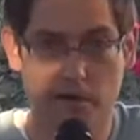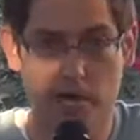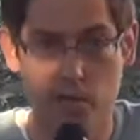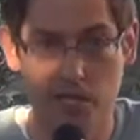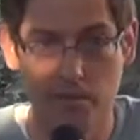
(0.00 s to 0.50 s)
these
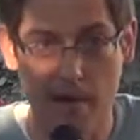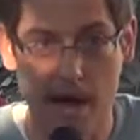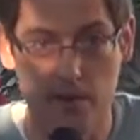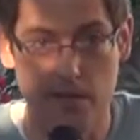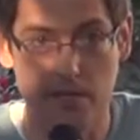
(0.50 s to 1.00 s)
very rigid
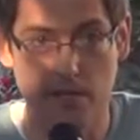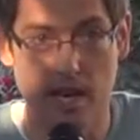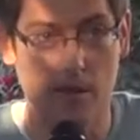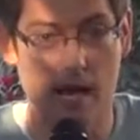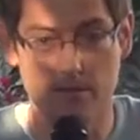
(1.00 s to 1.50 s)
boundaries,
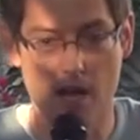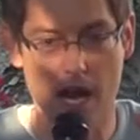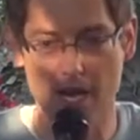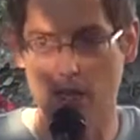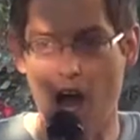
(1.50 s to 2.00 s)
and I, I
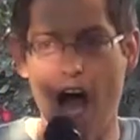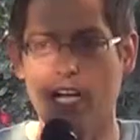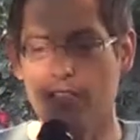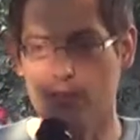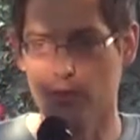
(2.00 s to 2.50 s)
thought I had a lock on